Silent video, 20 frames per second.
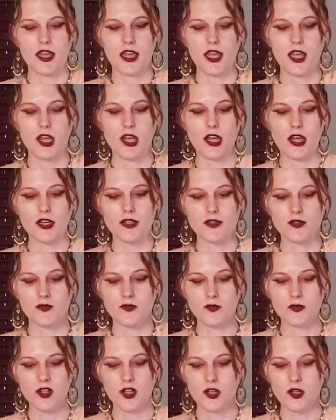And
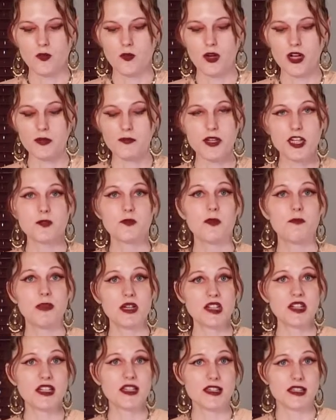what Beach Bum
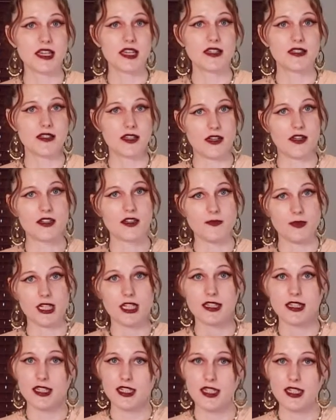Berry says Dawn's
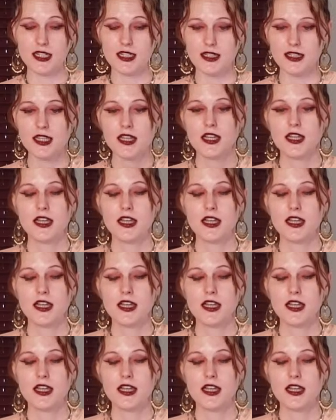Mix is,